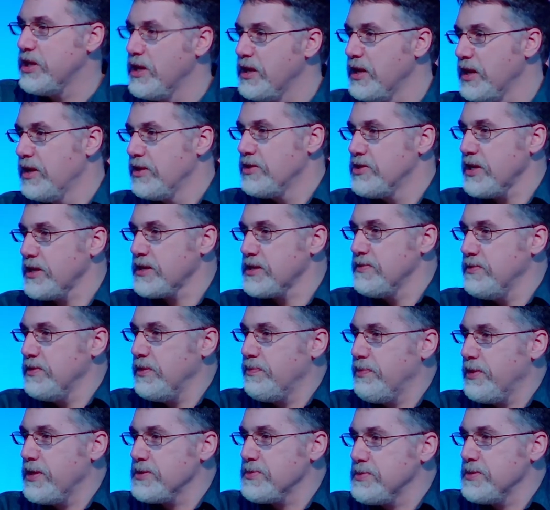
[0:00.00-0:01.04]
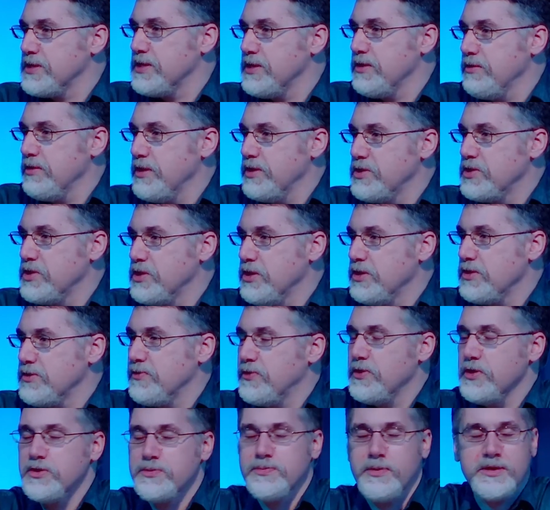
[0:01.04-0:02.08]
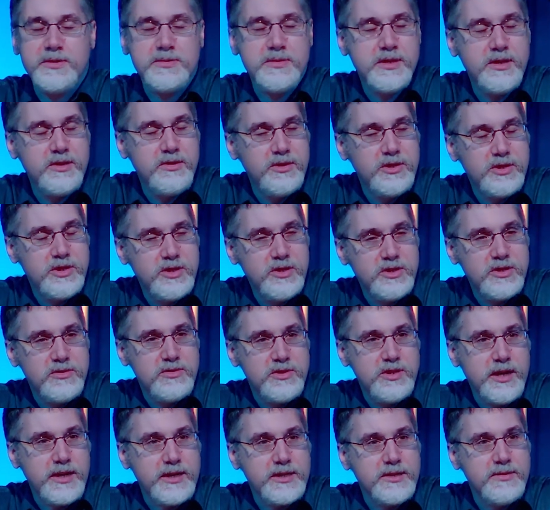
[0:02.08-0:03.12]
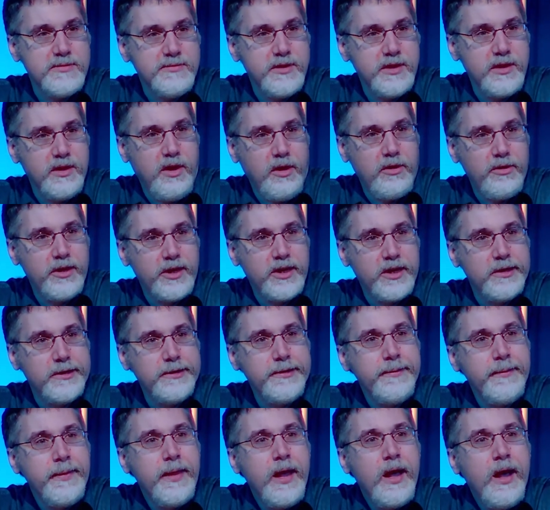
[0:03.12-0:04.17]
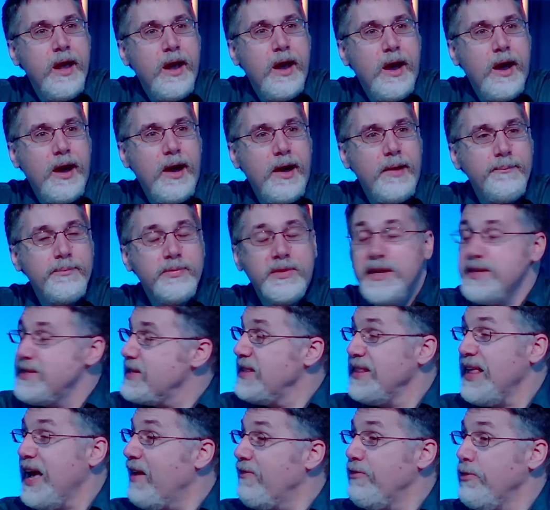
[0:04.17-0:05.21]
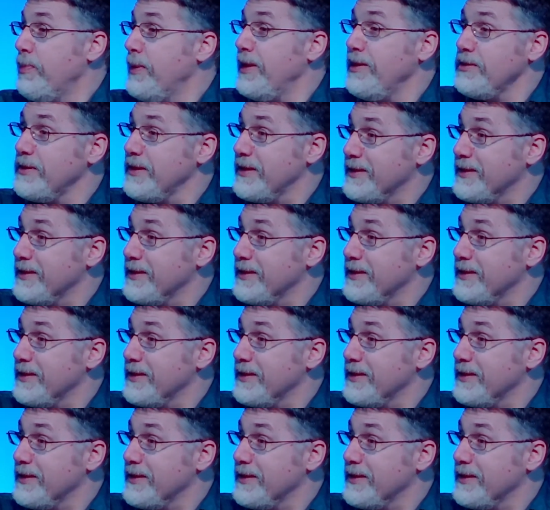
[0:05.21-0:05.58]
Jacksonville Presbyterian Church, First Presbyterian Church of Jacksonville, Oregon, they didn't have a building.